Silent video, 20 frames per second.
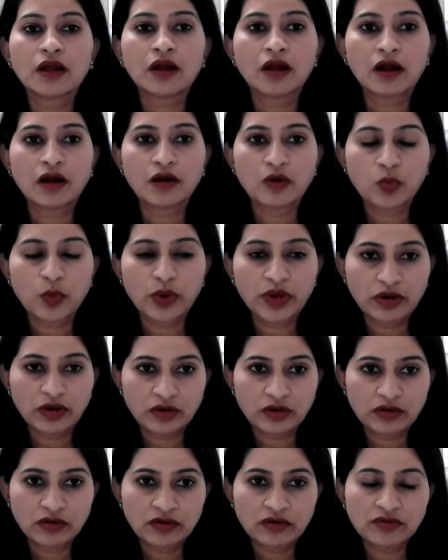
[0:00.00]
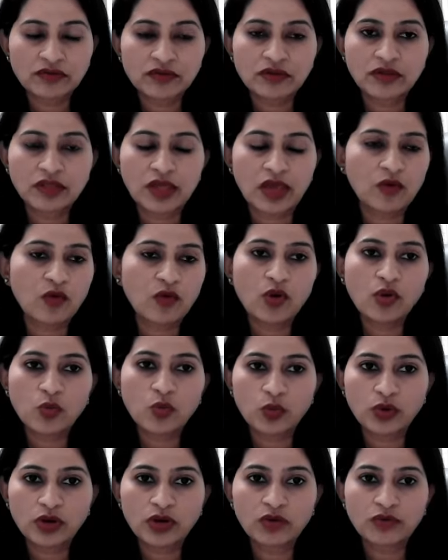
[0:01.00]
our vendors, they have all
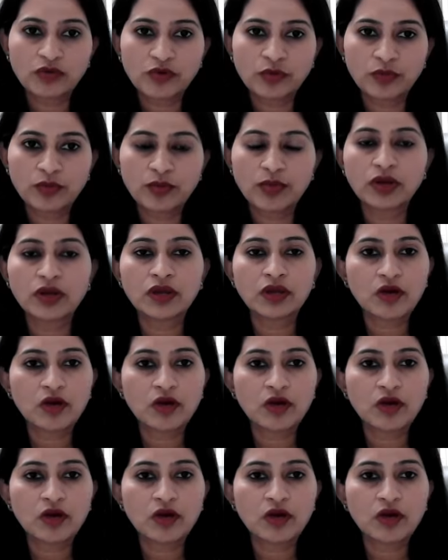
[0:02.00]
worked from